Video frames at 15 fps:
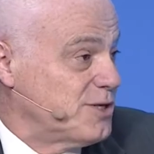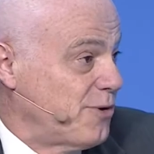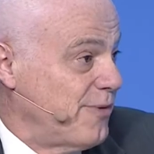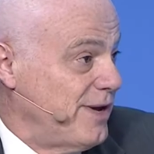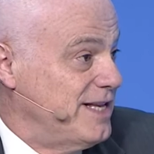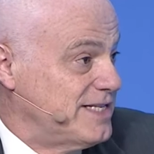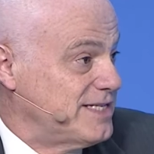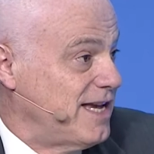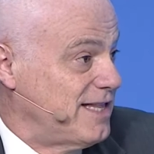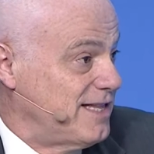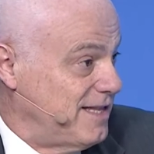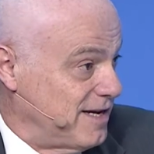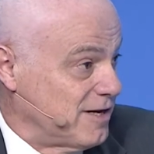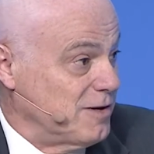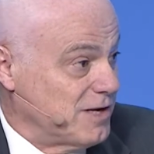already said
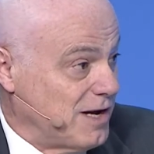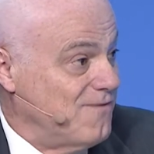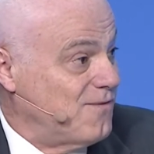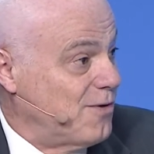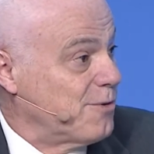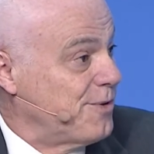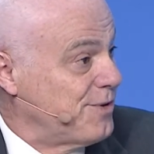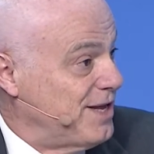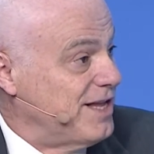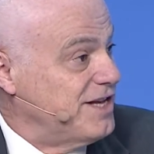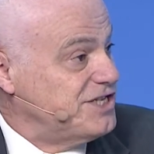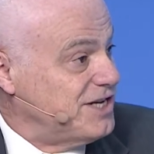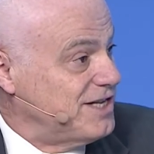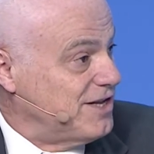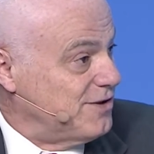that they're going to come forward with an
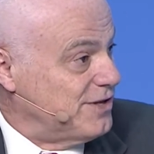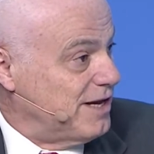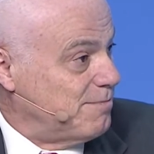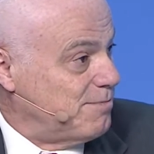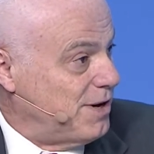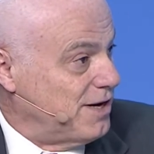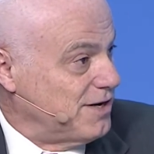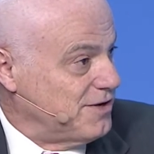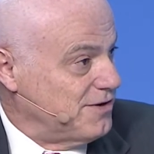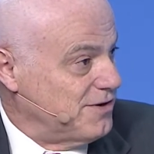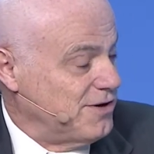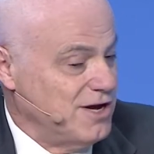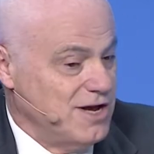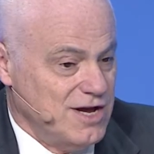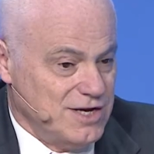agenda on that part.
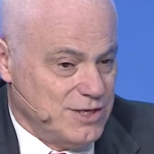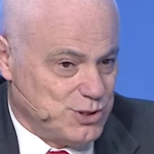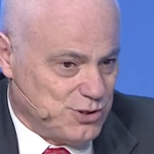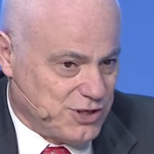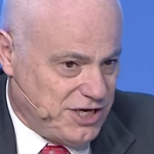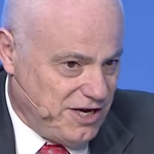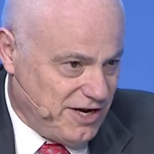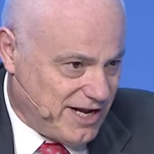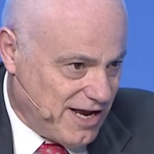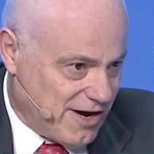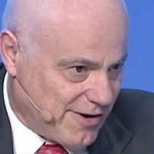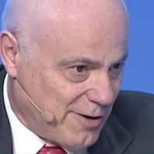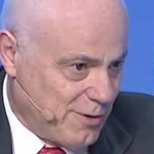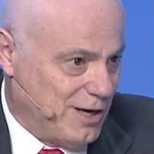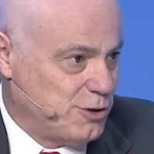So here again,
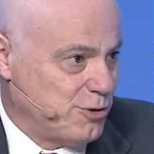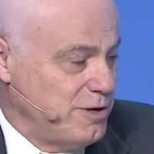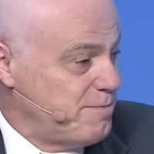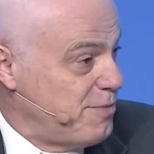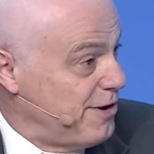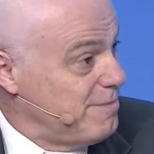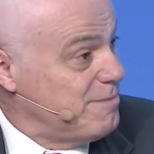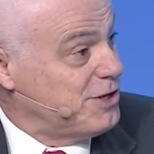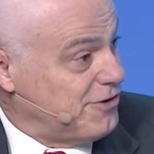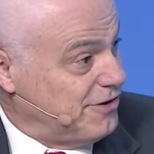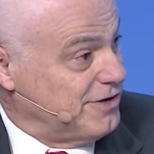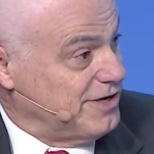regulatory perimeter.